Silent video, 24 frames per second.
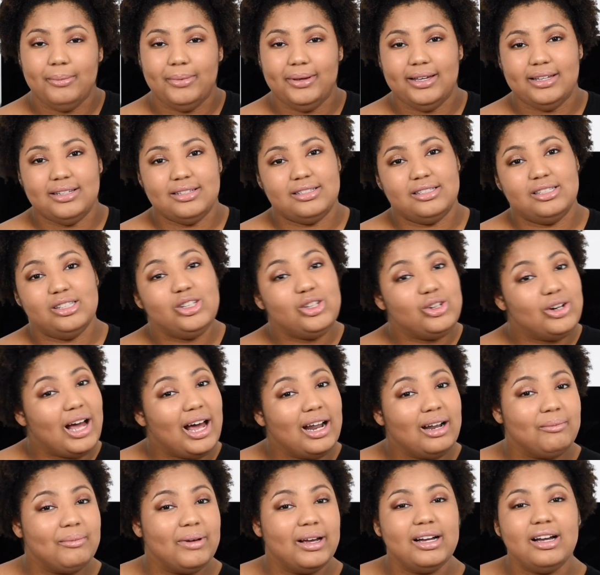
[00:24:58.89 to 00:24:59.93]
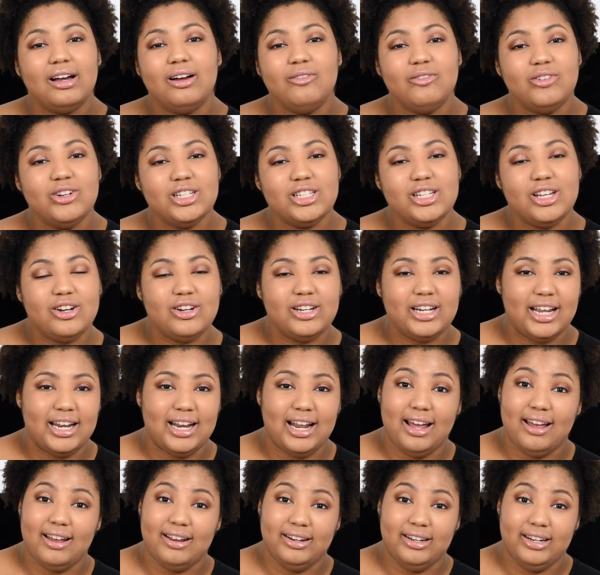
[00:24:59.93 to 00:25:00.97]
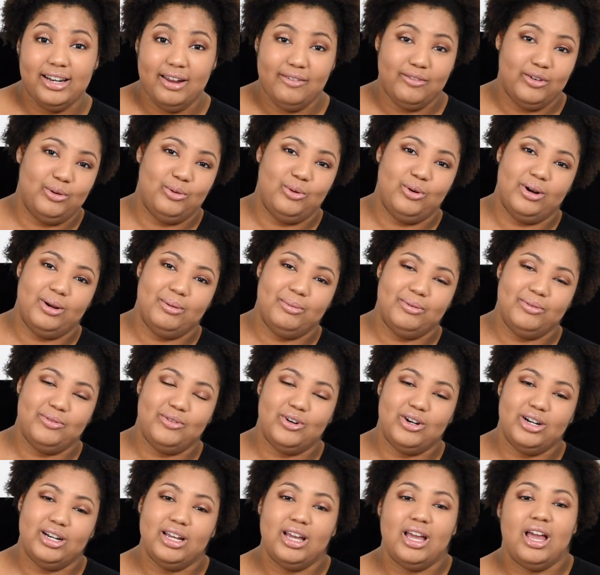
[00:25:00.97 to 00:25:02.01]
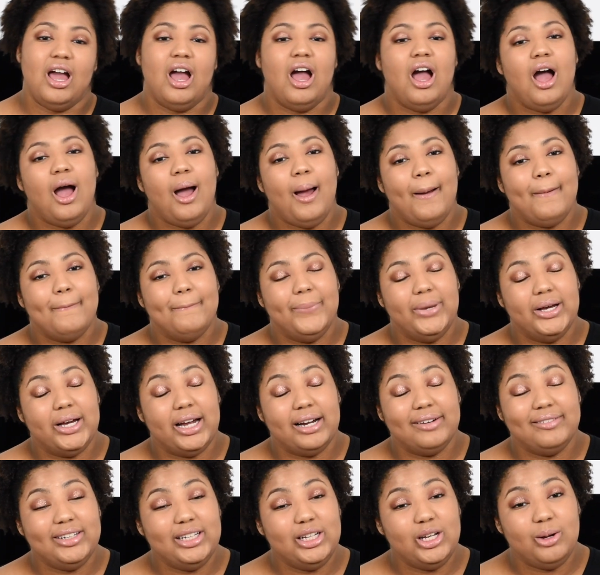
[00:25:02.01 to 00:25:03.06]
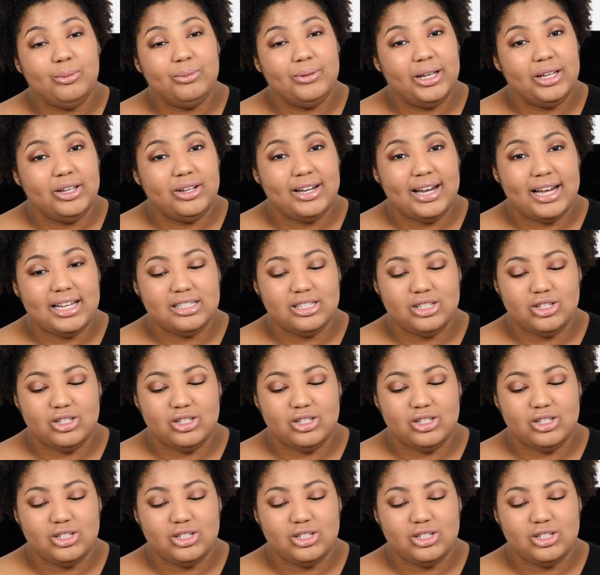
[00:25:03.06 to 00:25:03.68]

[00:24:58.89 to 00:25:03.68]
It's a little out of my comfort zone and I never wore it before. But I really hope that you guys